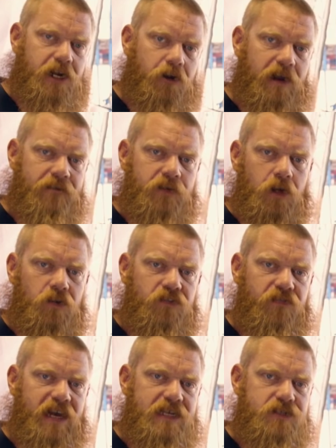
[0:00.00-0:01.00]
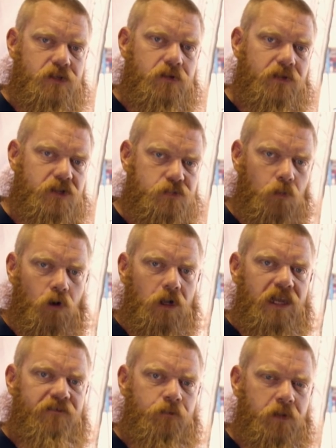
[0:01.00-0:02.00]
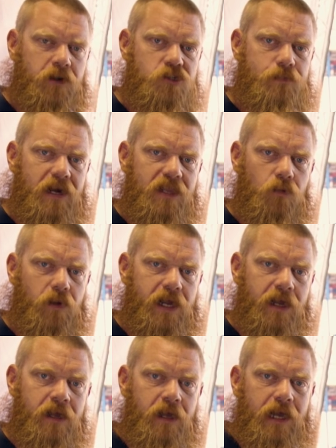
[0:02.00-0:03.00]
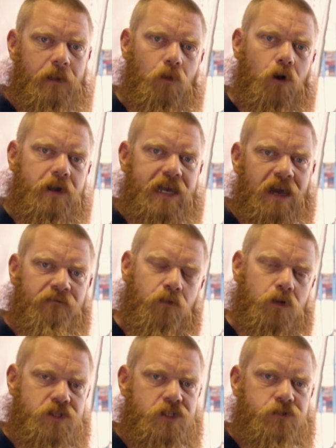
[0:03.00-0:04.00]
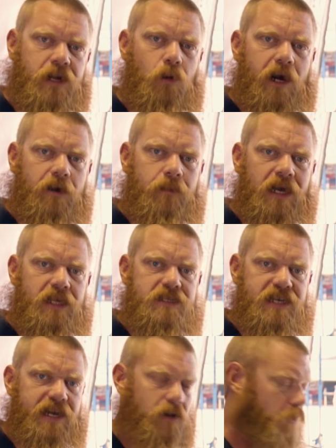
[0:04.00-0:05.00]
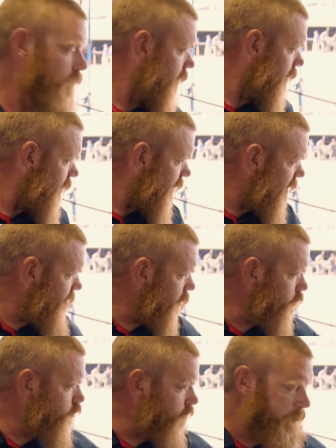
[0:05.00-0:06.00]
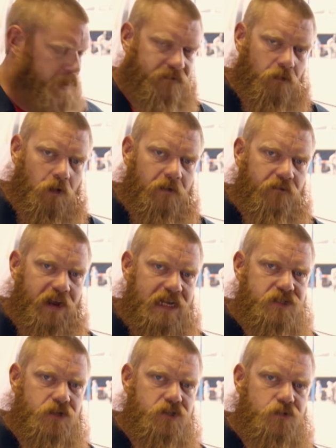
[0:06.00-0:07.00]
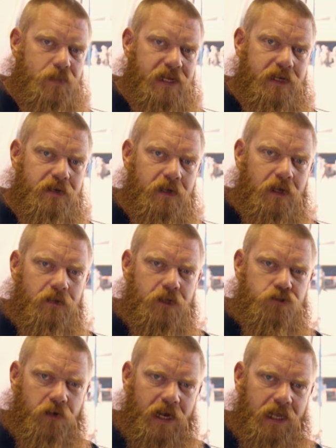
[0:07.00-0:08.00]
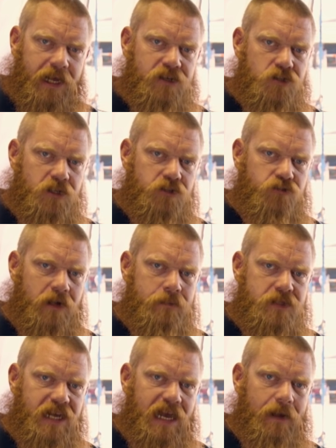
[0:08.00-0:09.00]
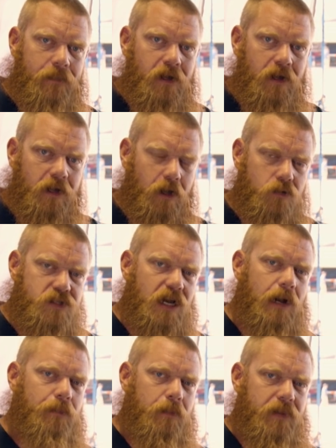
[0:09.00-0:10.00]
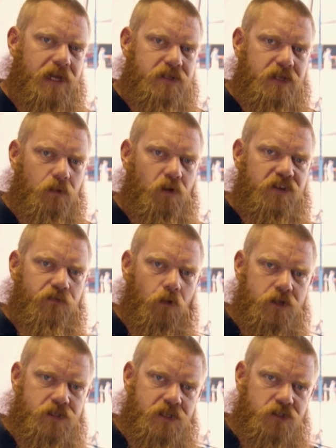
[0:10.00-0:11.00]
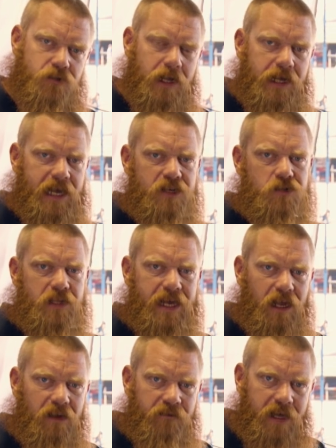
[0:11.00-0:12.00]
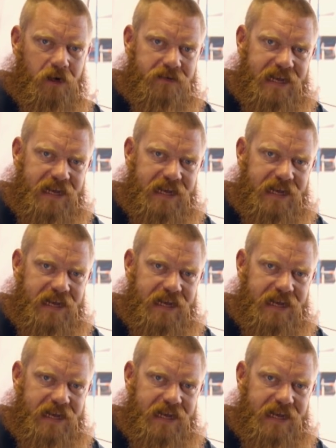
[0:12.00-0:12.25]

aircraft goes faster, there's more lift produced by the wing and more downforce is required by the tail. If you trim it for a faster speed, the trailing edge of the trim tab goes up a bit, which forces the trailing edge of the elevator